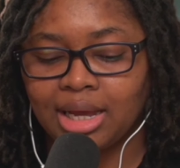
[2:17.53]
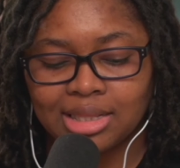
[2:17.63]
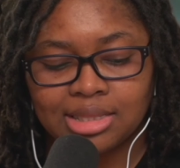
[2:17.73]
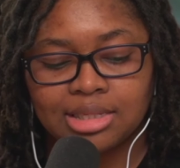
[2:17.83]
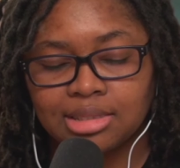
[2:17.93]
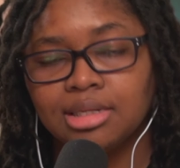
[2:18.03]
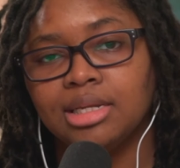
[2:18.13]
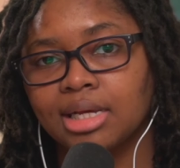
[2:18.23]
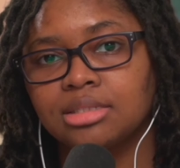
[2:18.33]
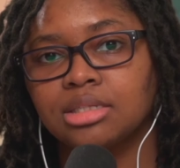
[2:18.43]
I think the
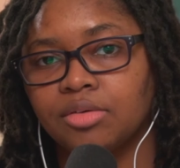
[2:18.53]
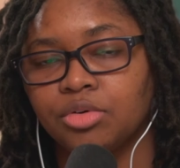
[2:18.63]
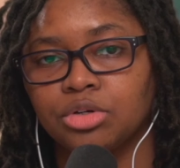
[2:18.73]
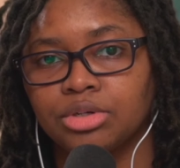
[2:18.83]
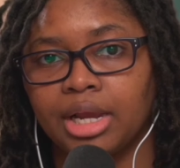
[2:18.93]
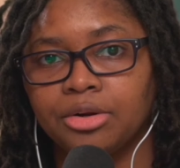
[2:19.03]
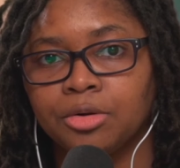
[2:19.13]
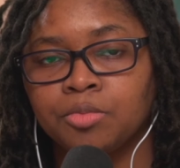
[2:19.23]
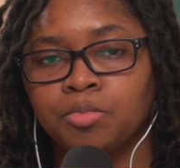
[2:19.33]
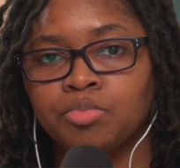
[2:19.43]
next level
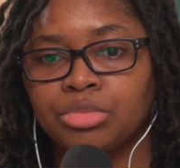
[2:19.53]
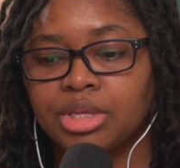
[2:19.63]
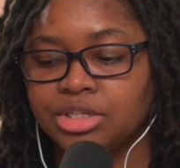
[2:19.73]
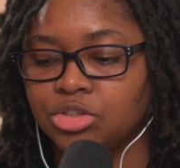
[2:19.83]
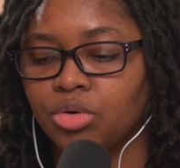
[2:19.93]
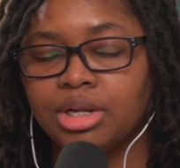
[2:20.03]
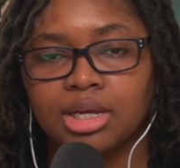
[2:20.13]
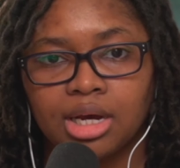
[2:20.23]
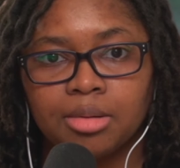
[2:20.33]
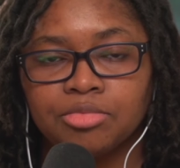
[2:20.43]
creator is going to
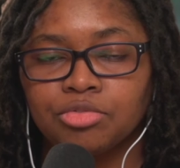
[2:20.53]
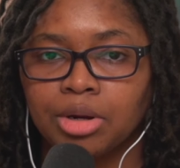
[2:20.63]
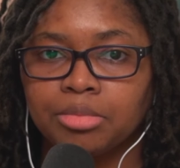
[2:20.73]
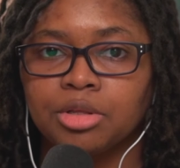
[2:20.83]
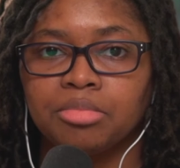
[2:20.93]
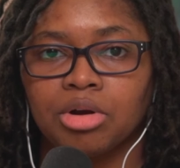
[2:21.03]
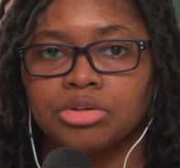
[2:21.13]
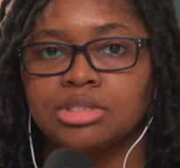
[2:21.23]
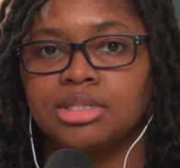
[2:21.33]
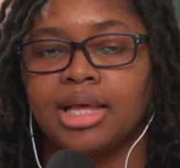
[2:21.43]
come from the
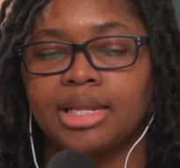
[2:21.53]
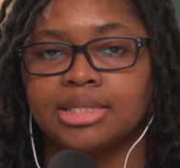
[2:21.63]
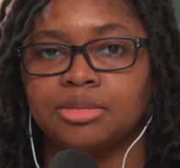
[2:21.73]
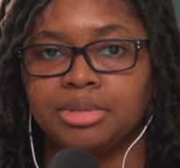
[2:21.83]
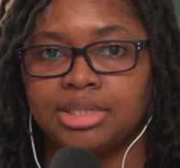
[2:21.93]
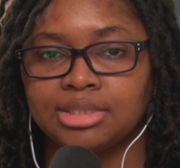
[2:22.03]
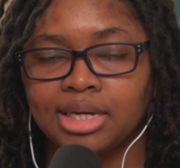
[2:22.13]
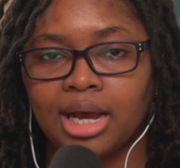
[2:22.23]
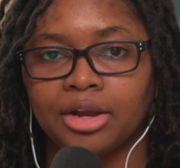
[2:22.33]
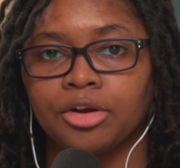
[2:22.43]
person that has been
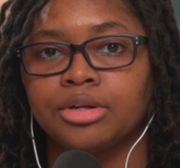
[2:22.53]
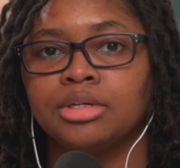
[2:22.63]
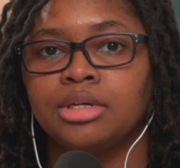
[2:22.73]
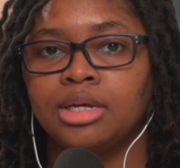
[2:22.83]
tired,